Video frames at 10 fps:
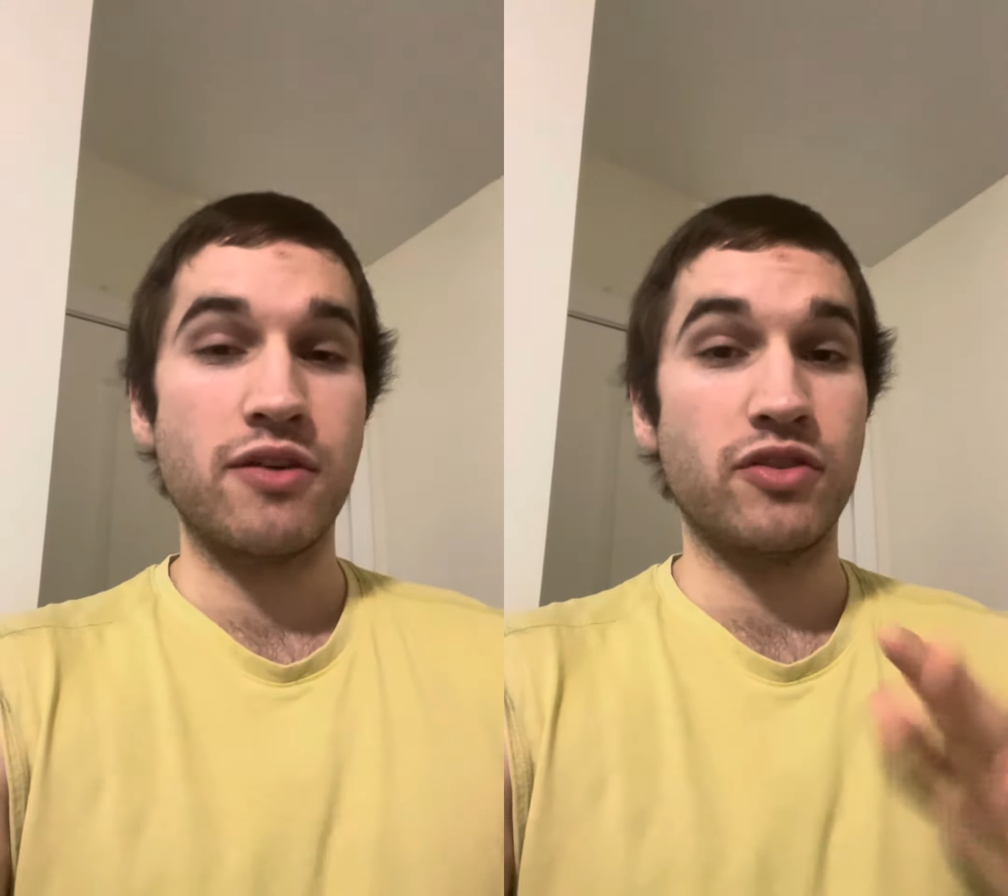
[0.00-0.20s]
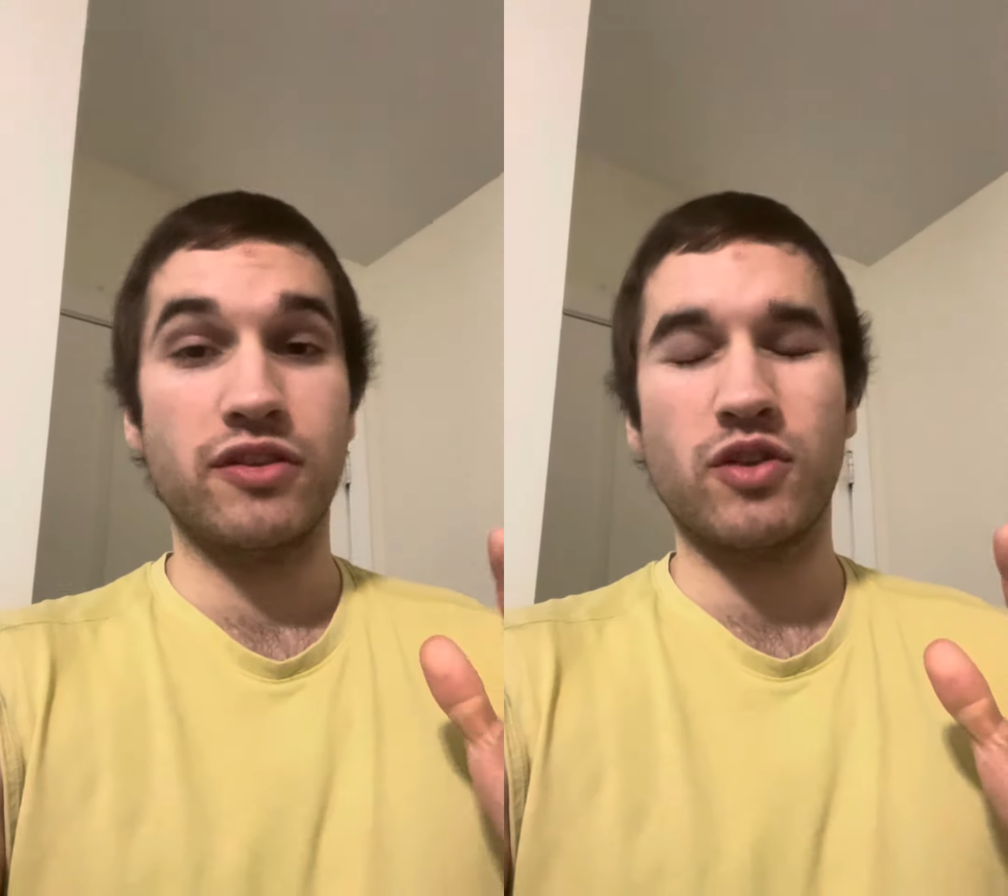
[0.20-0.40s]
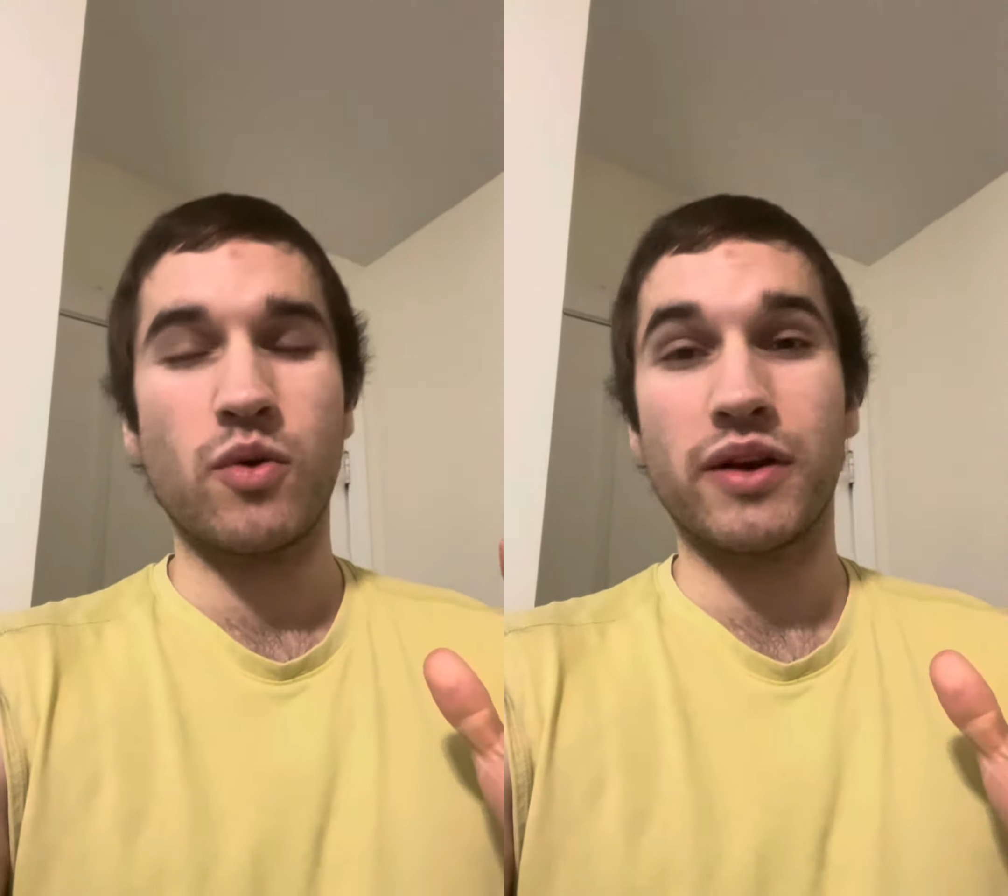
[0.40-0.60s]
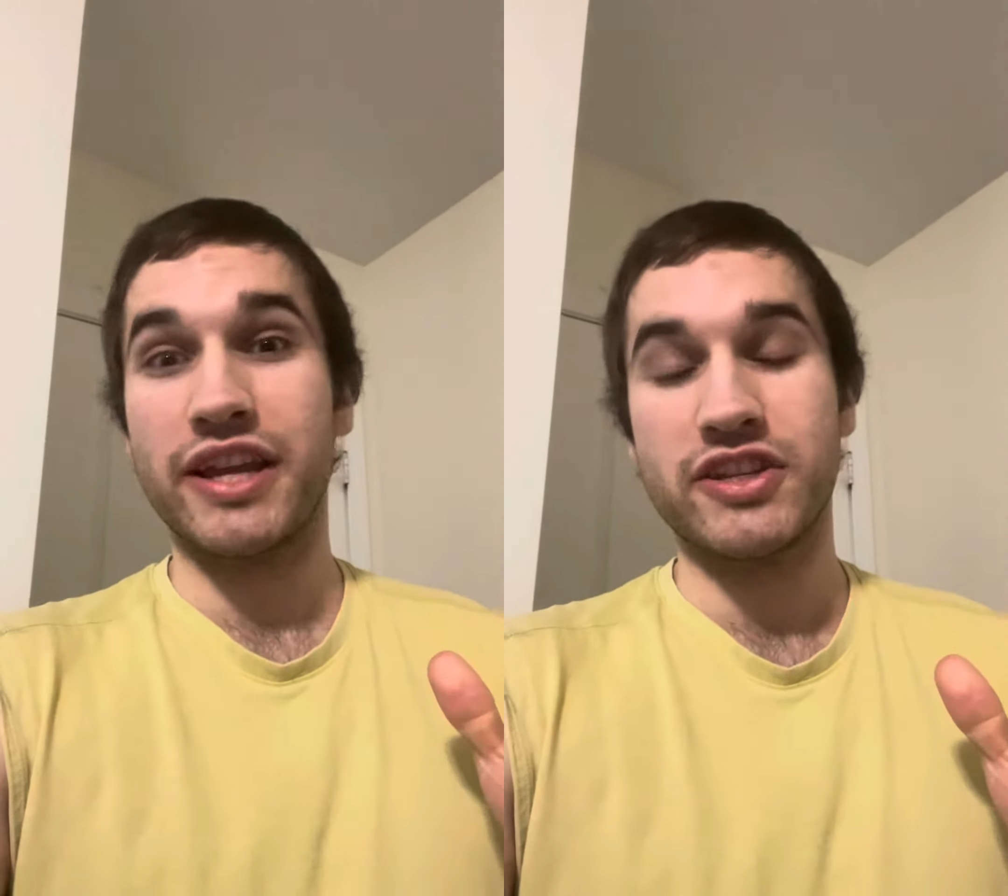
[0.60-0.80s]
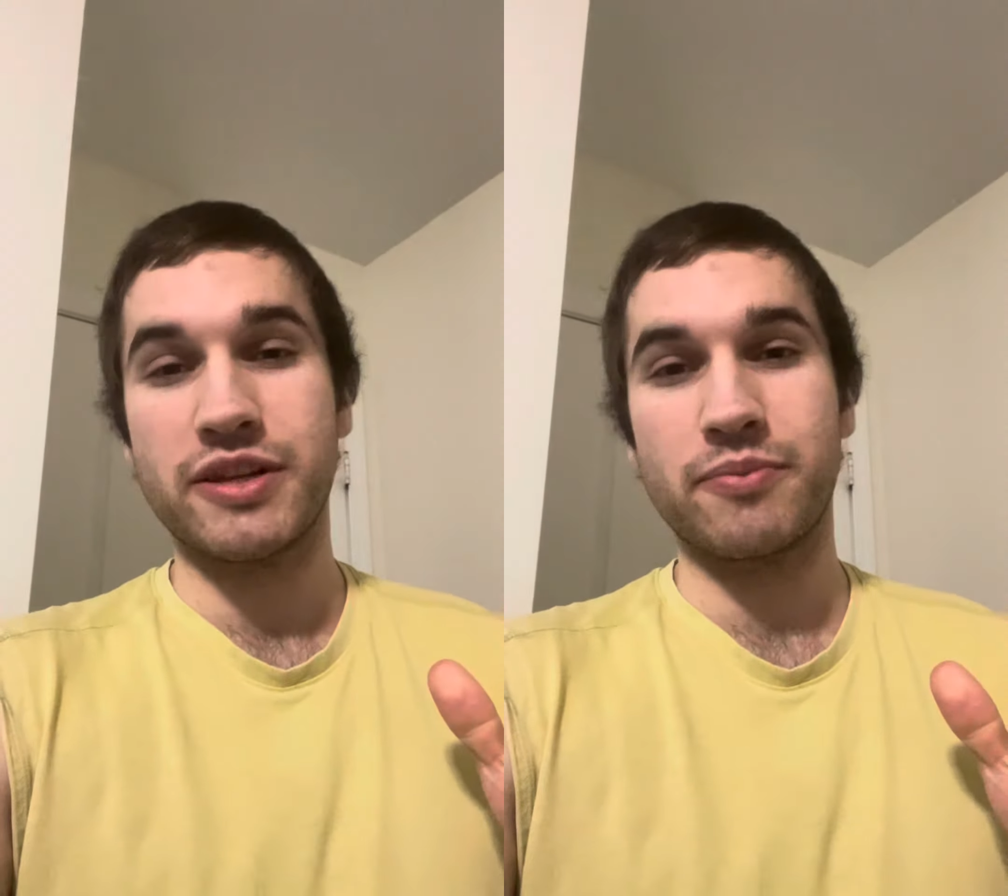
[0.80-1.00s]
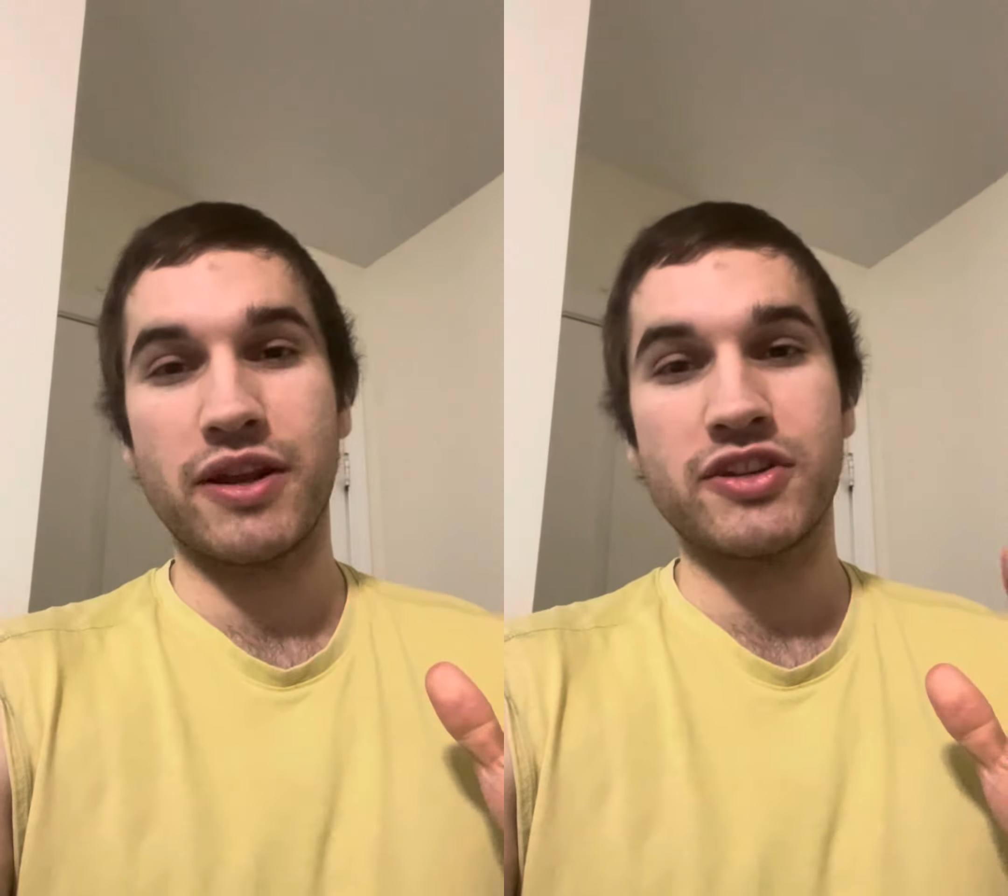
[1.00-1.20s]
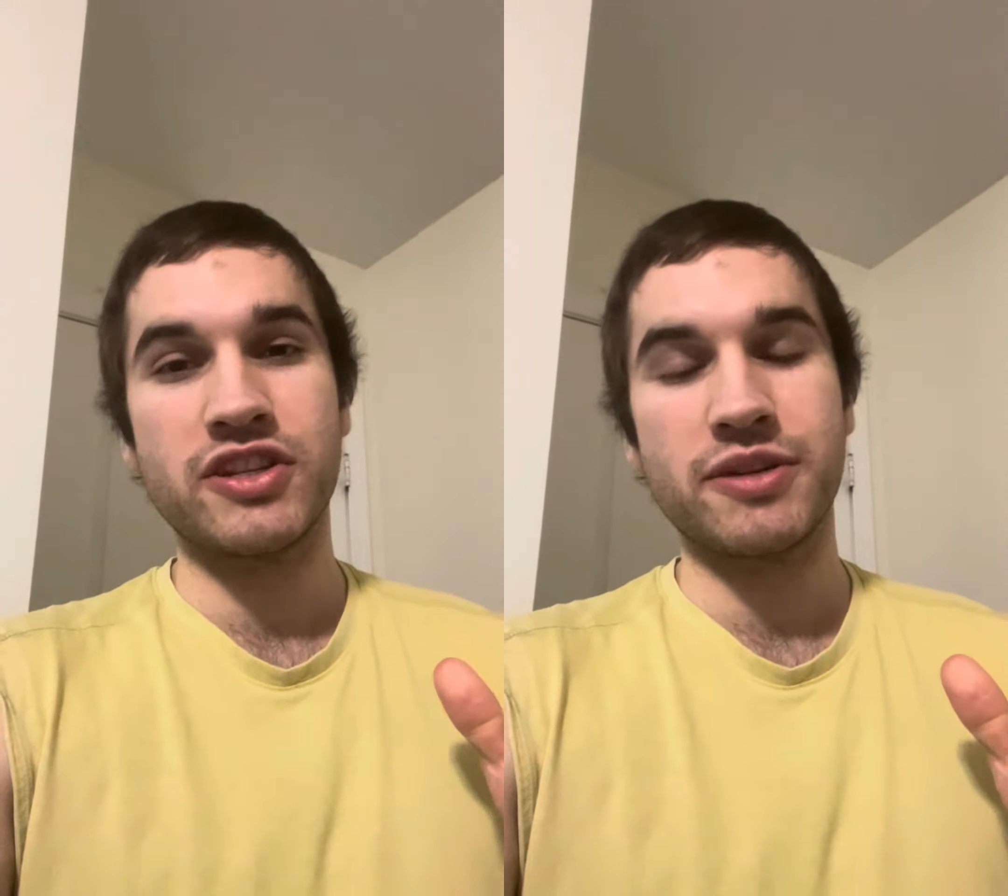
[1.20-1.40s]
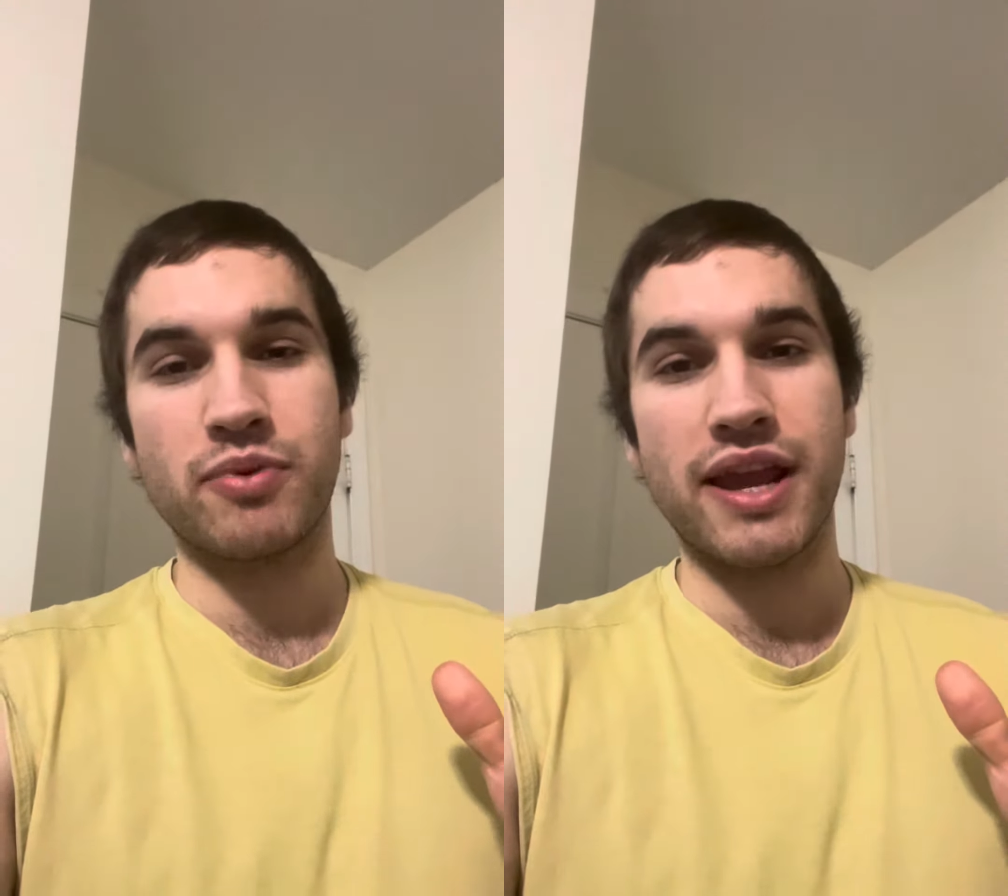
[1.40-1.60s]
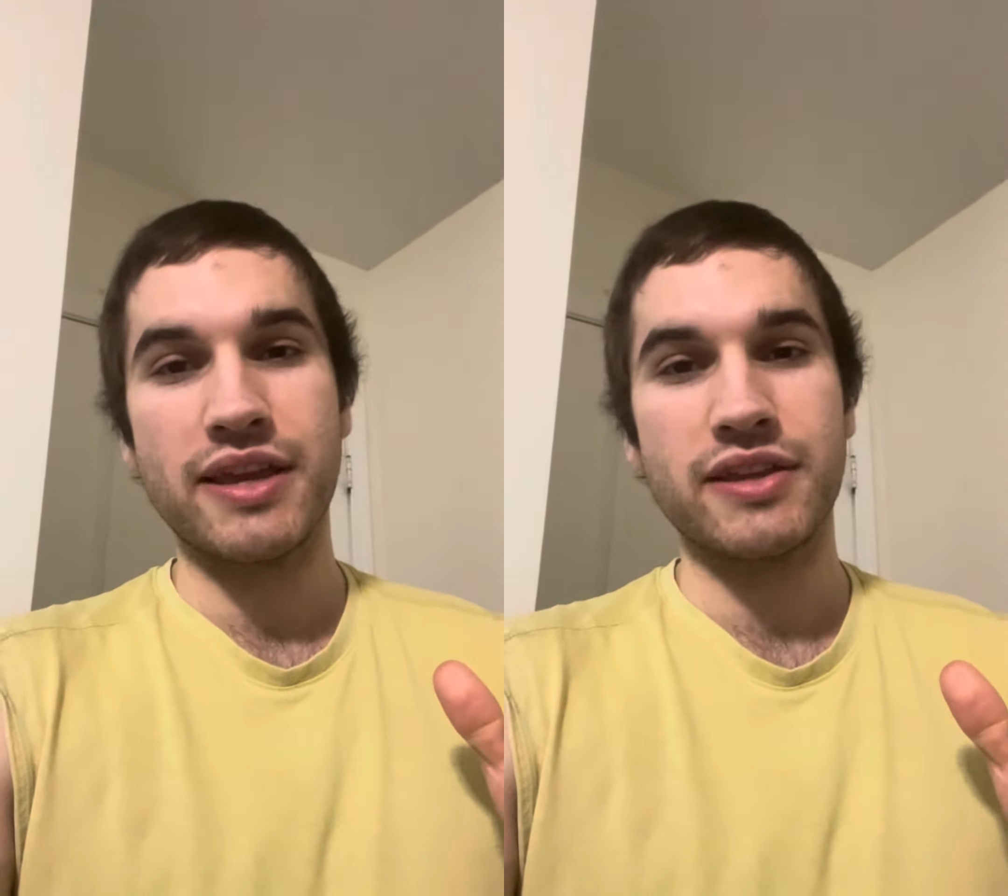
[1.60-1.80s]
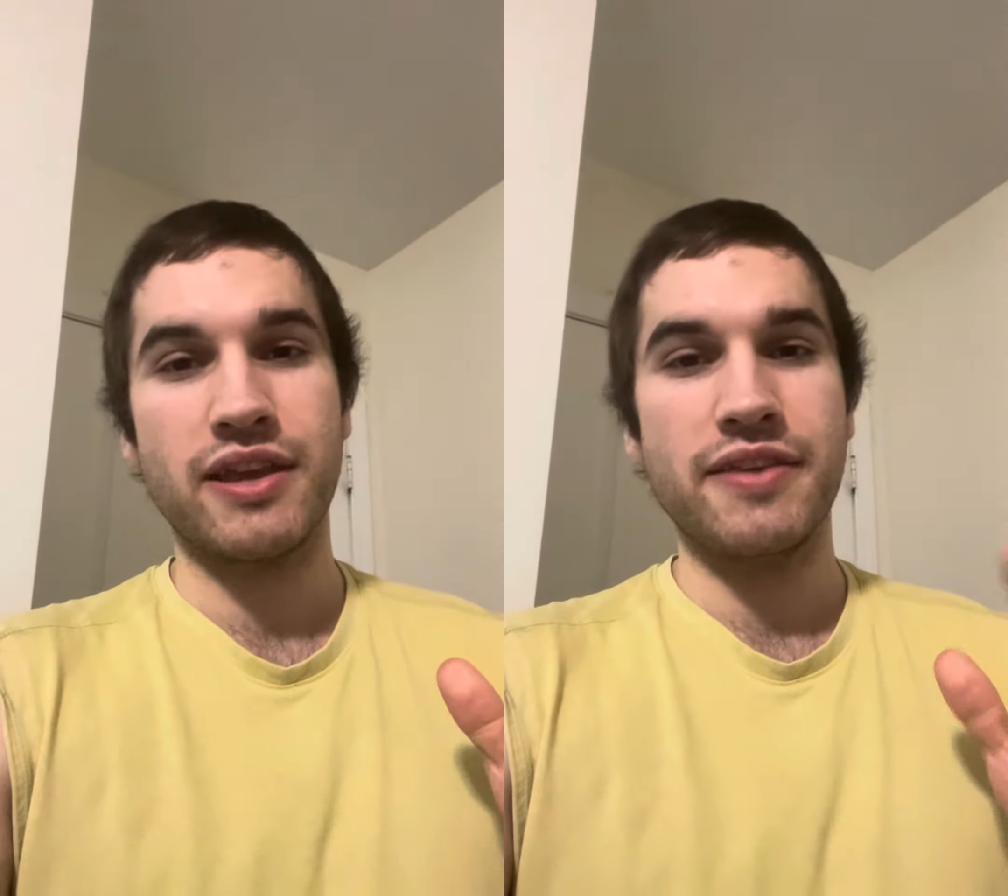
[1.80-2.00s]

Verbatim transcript: don't worry, it's just, it's just a prank.